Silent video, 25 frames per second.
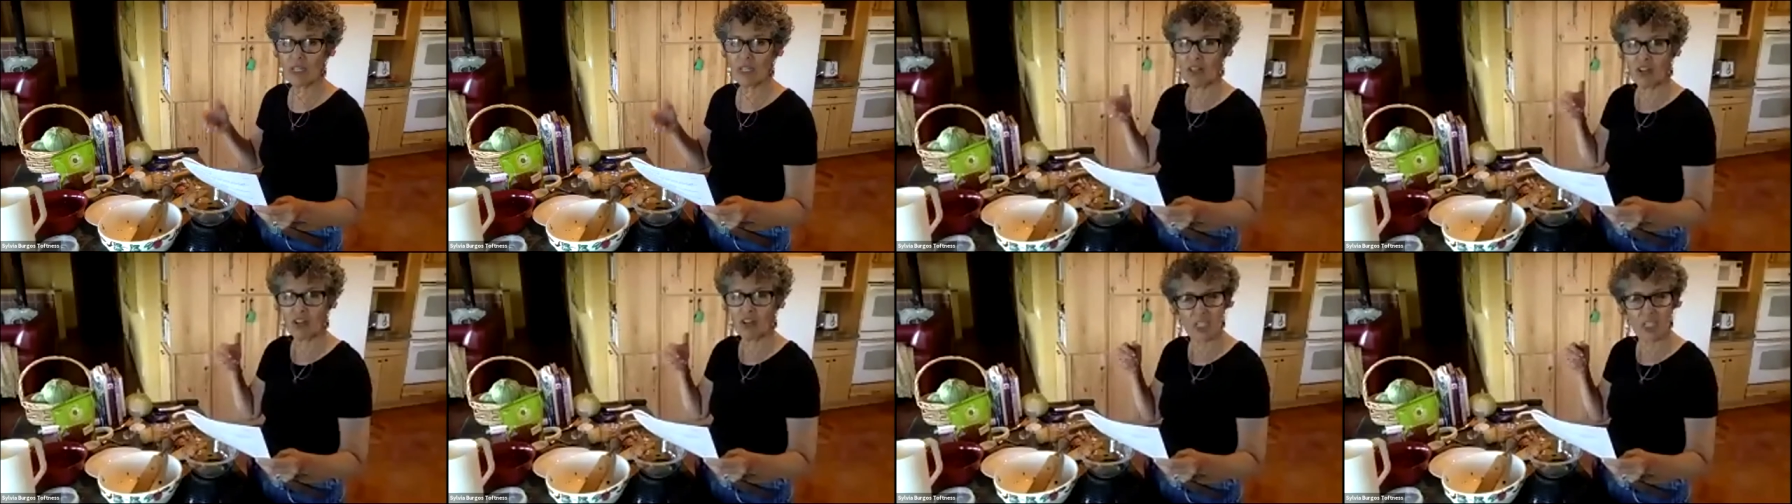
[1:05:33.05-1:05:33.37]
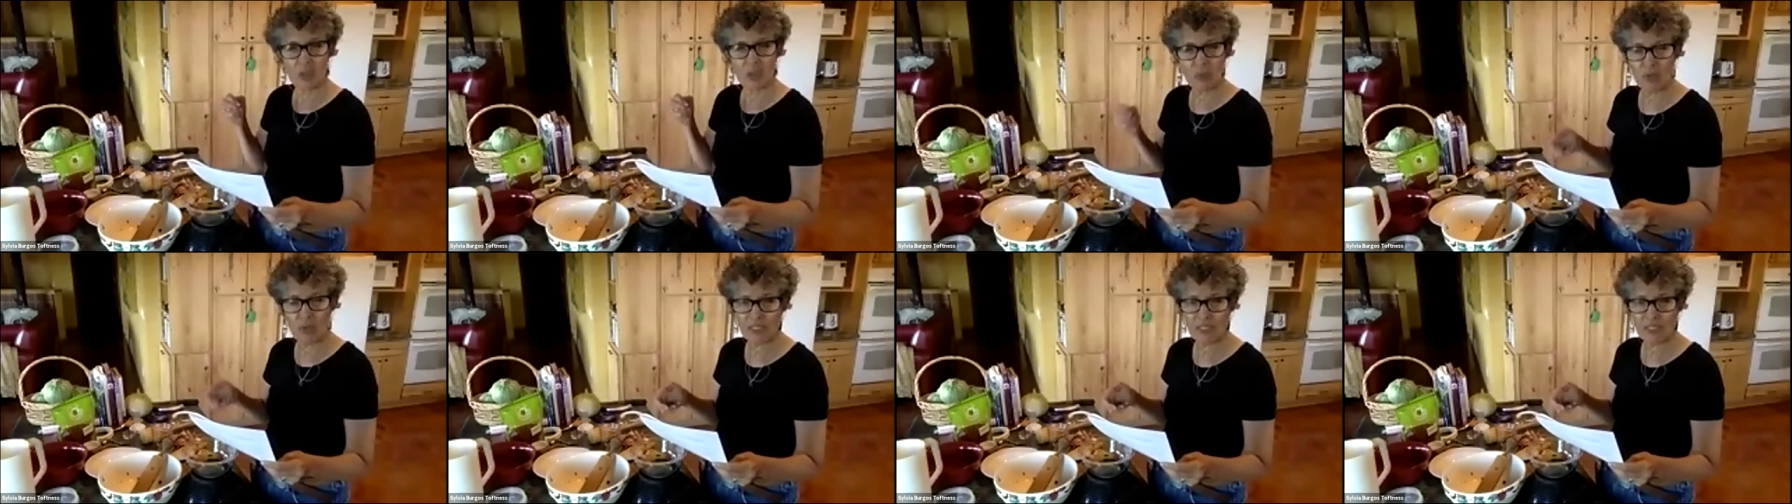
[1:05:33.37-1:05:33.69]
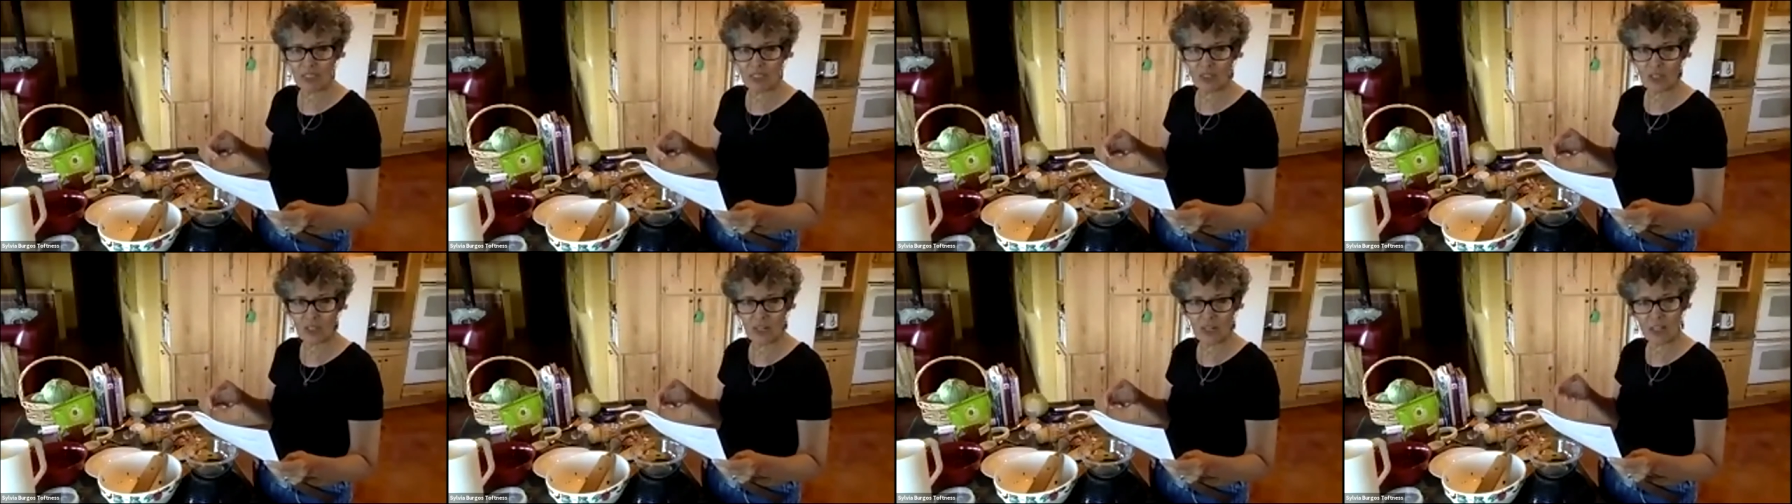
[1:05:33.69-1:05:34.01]
press so
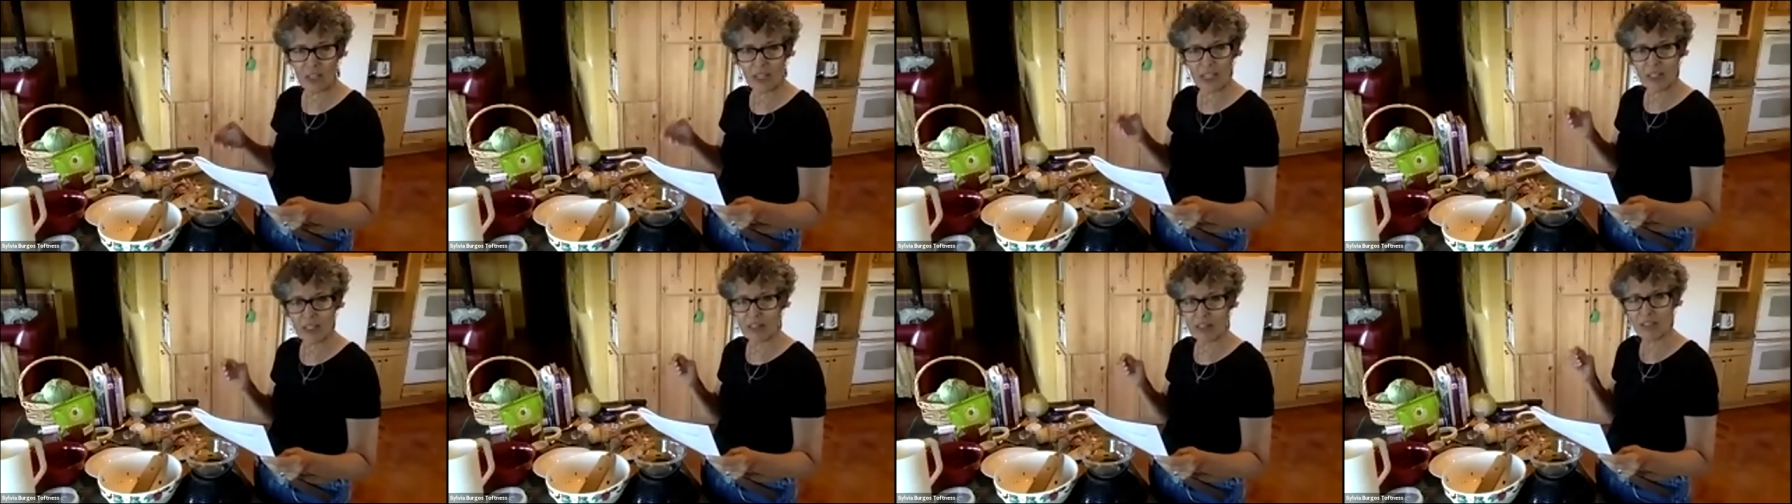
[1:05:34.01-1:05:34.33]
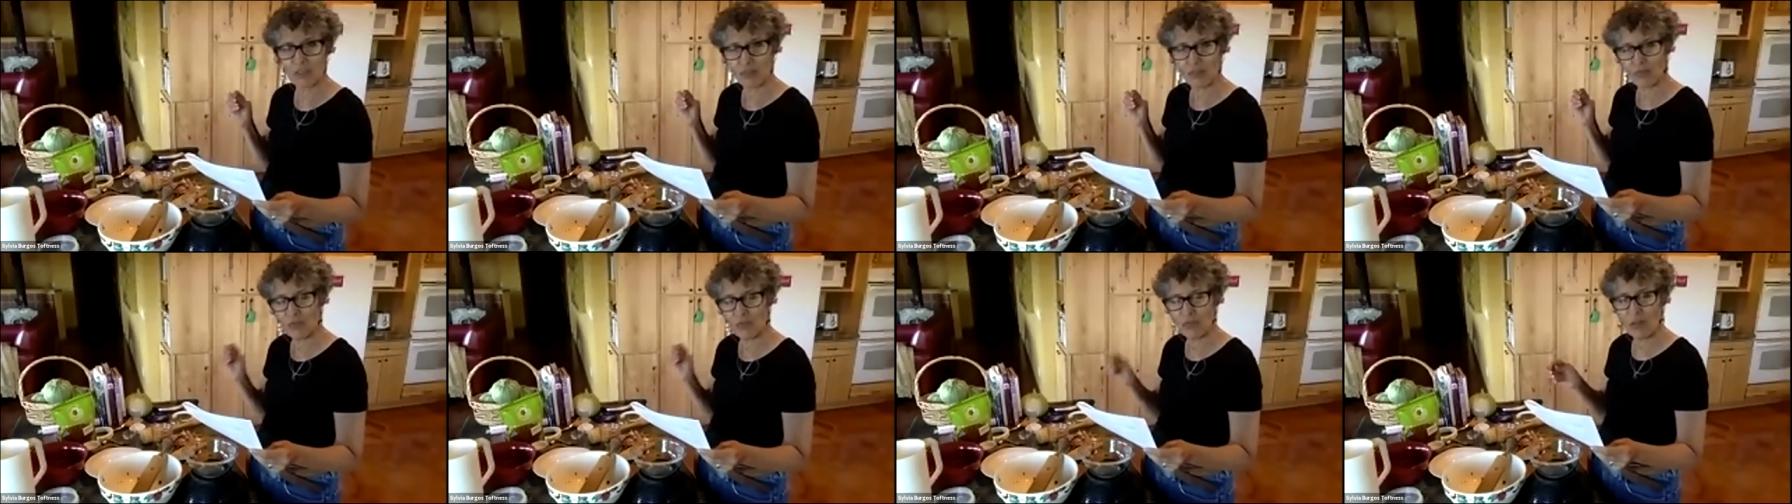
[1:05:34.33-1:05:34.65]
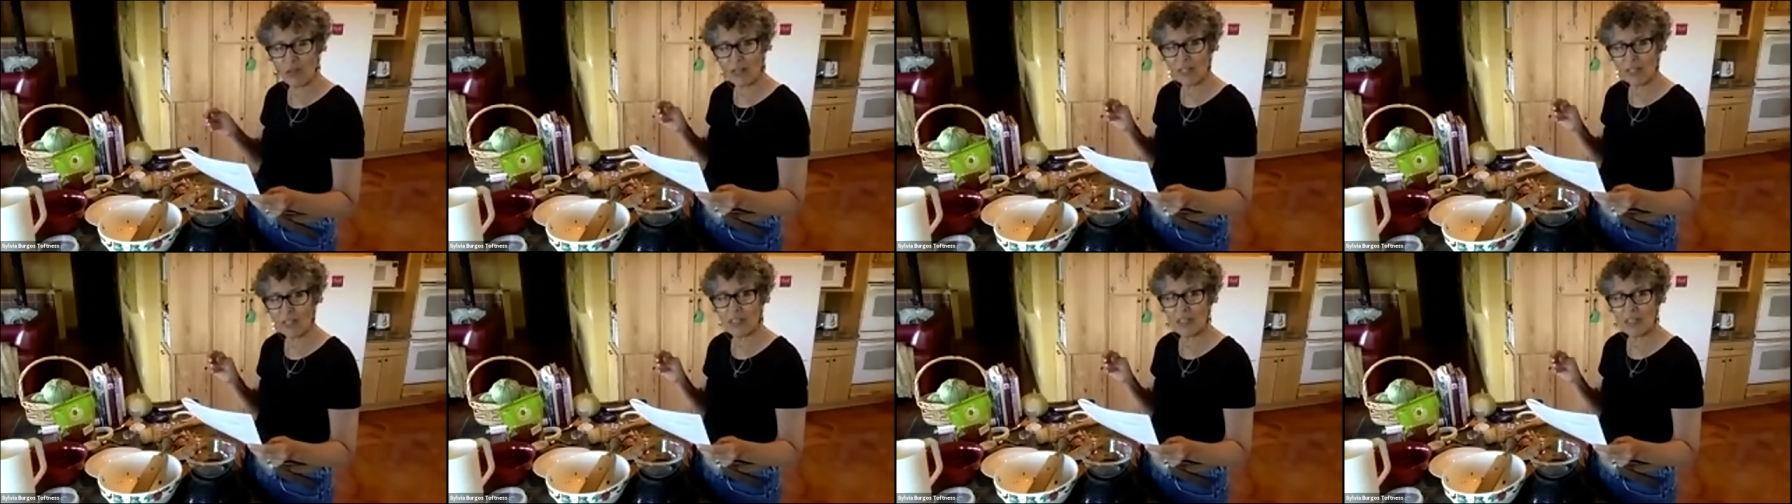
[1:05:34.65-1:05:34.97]
that I get as
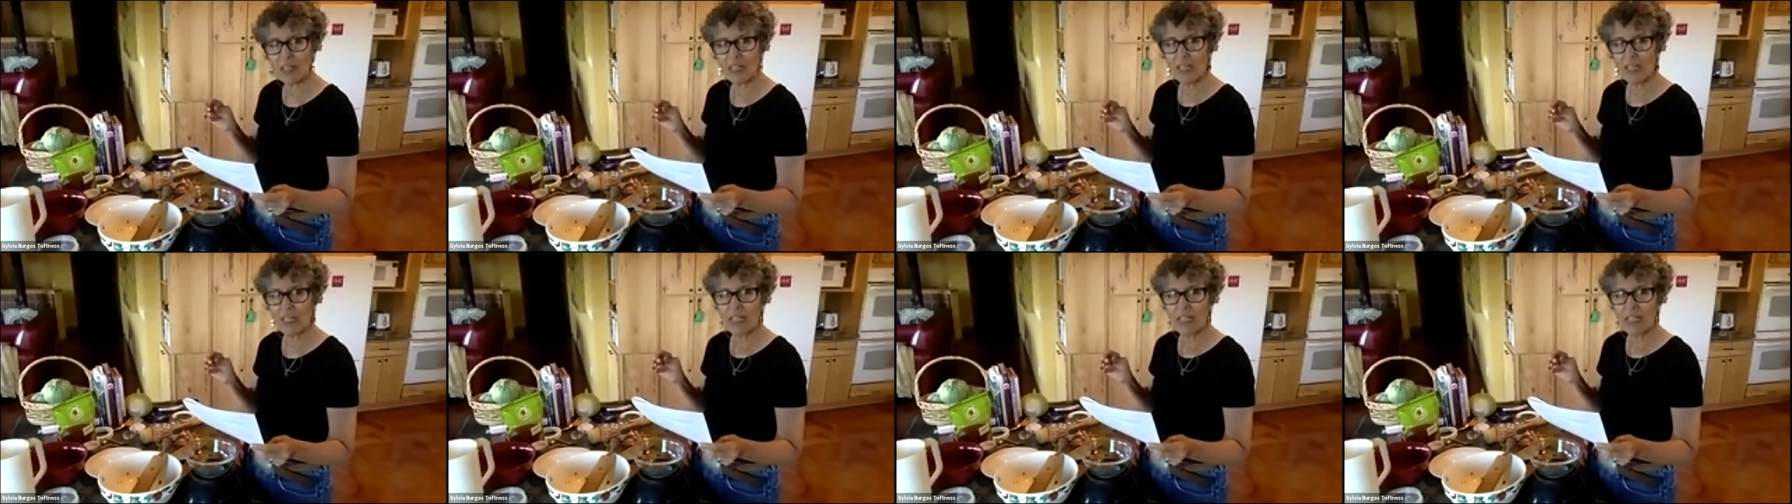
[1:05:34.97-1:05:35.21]
fine